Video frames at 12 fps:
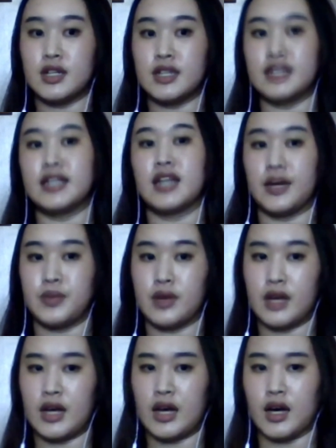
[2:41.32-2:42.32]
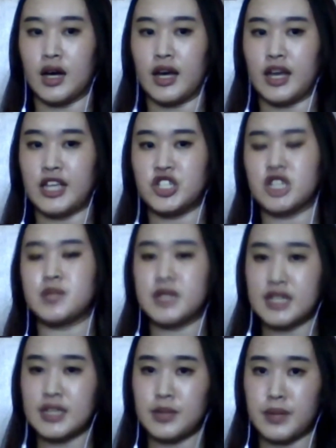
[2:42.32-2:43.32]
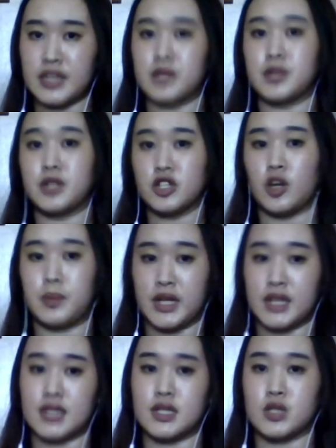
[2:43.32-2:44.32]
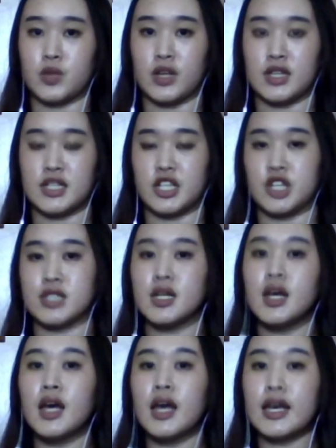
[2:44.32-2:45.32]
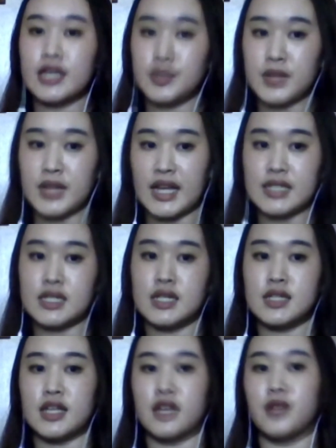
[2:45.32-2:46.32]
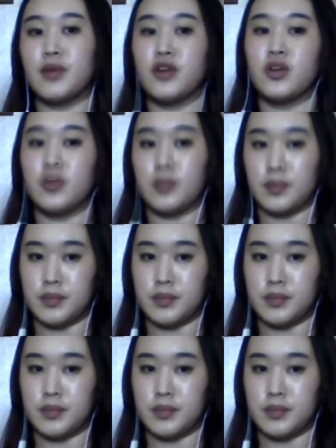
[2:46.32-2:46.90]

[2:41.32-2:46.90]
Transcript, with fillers: Li Na, uh, and she has beaten multiple top players as well, such as Kim Clijsters and Marion